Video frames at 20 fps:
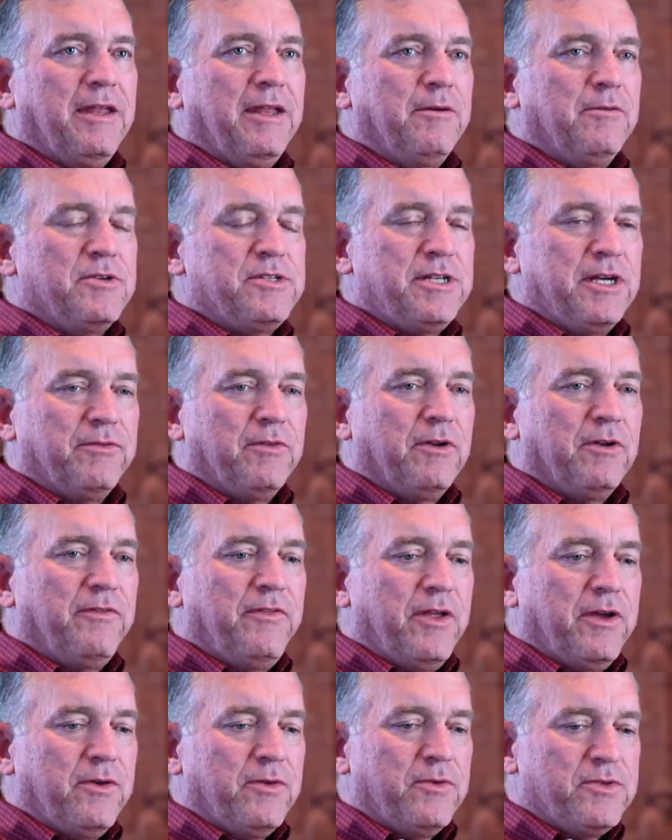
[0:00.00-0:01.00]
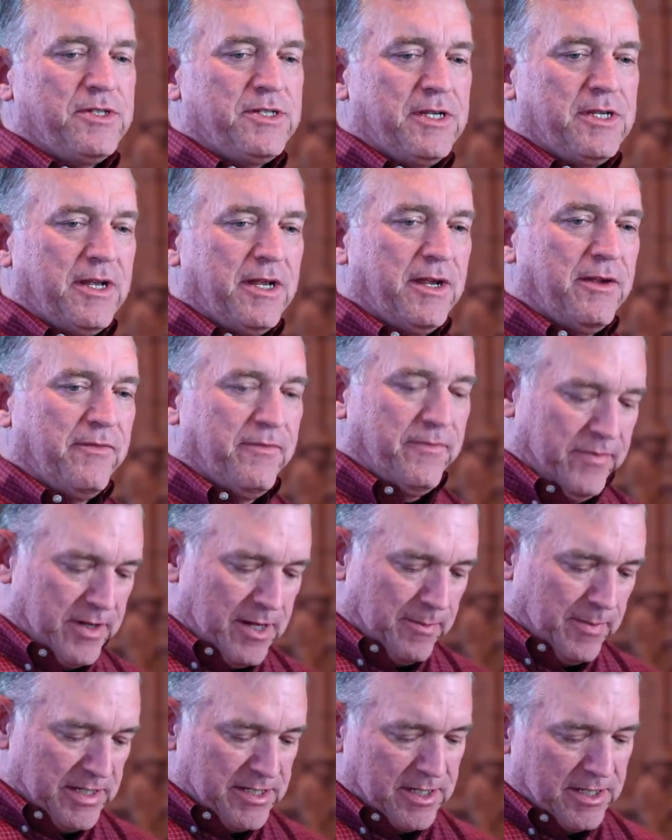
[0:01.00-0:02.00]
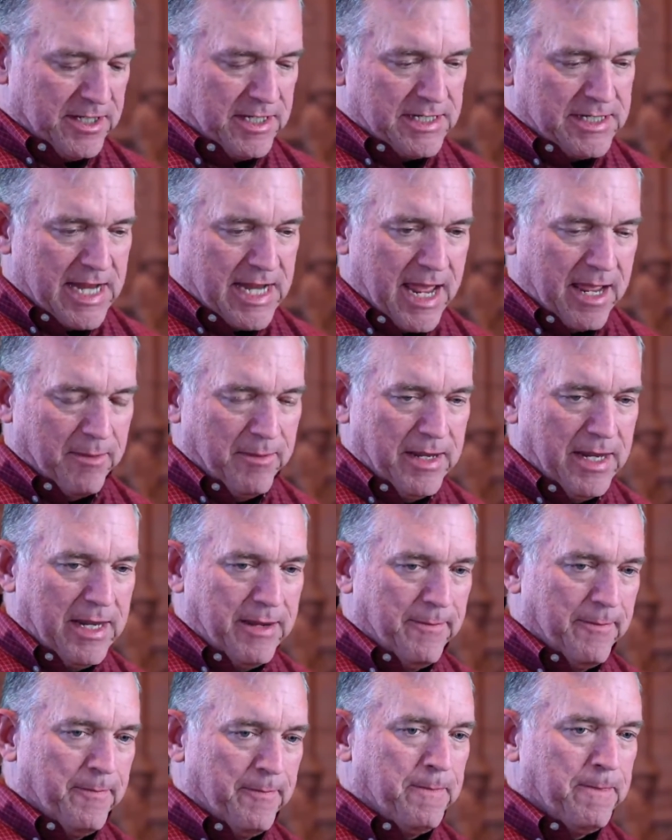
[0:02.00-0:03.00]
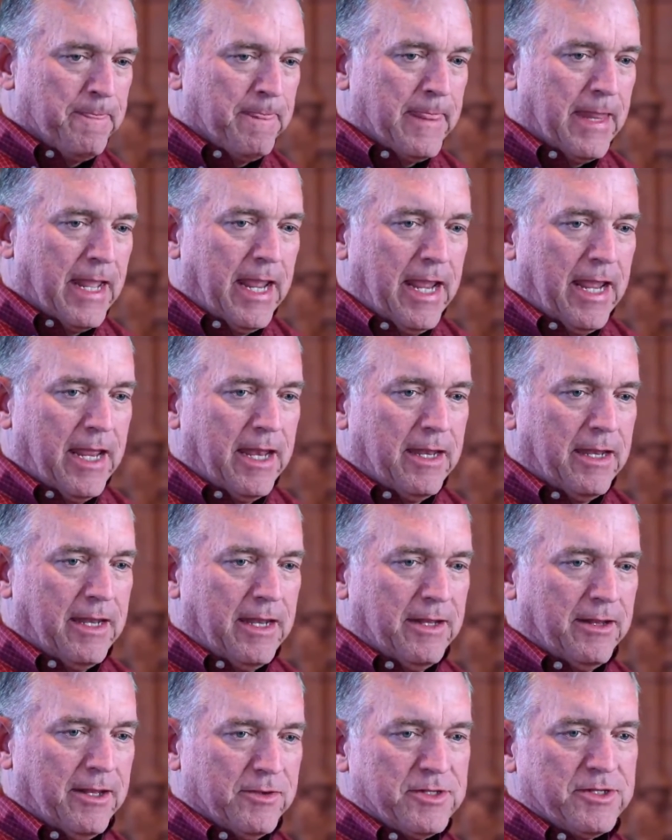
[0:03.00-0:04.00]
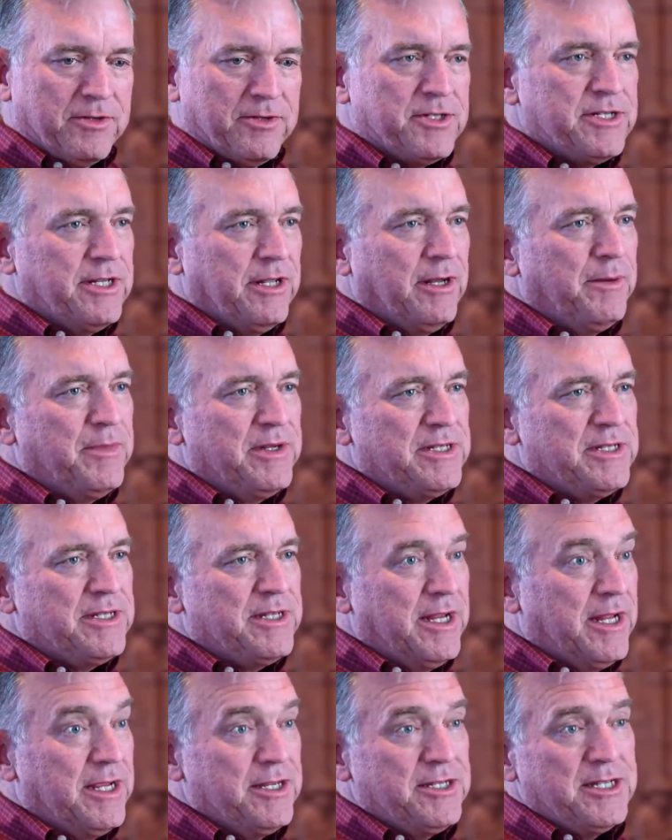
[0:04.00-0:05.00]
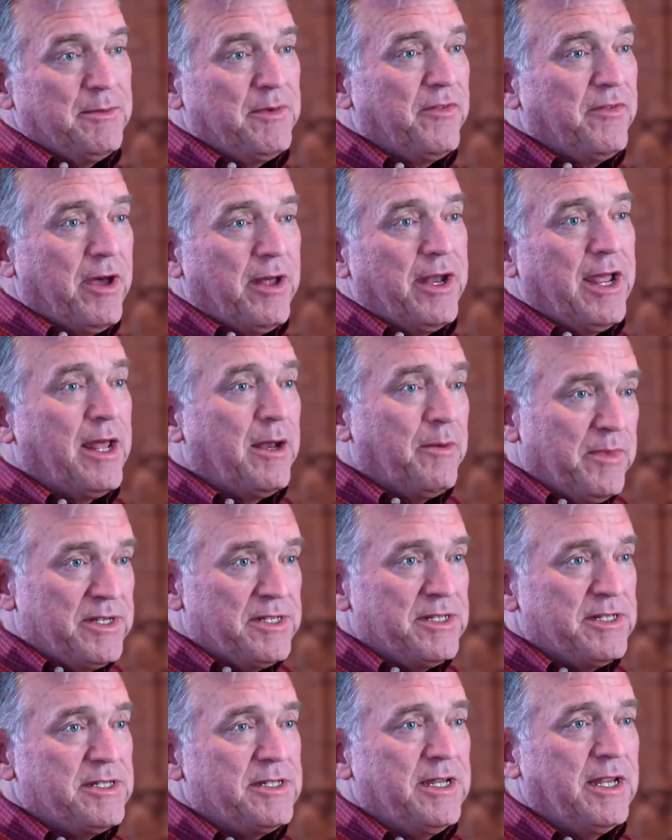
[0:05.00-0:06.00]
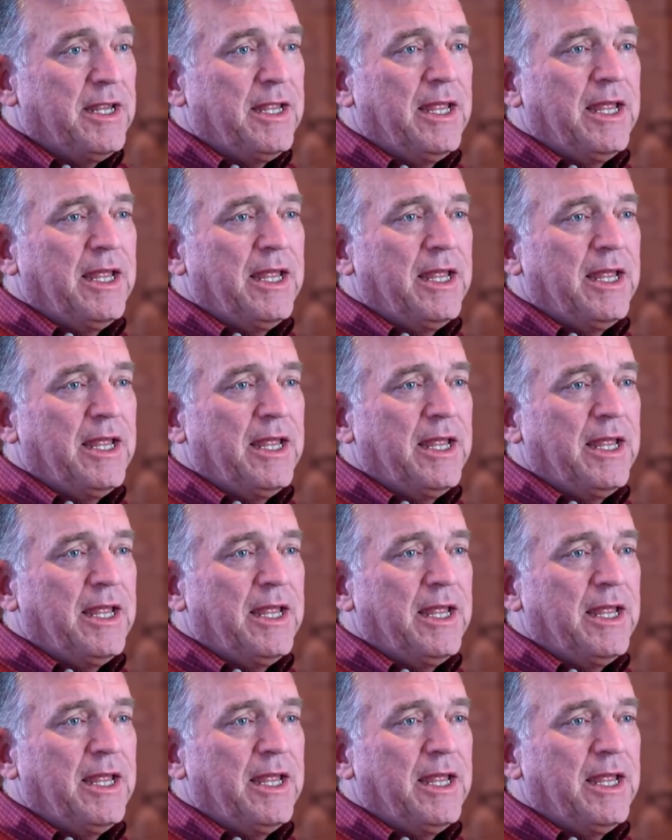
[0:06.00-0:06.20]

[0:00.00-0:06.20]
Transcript: there were several of those companies such as Acme and those that are still in business today. Some have gone out of business.